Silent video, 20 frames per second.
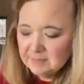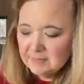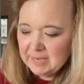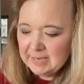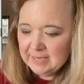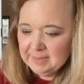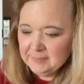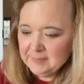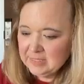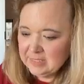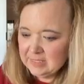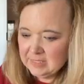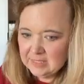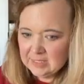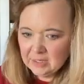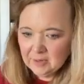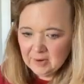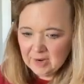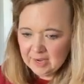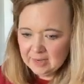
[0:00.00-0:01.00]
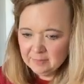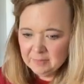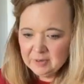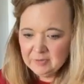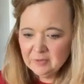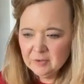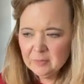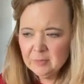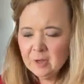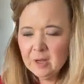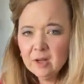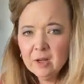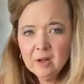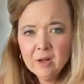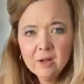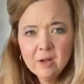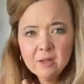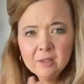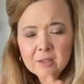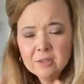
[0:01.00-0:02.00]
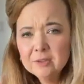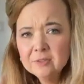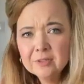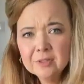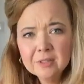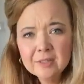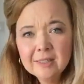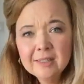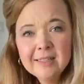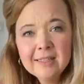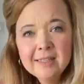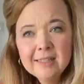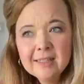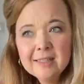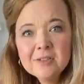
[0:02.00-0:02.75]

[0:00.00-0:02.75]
making me so happy, from all over.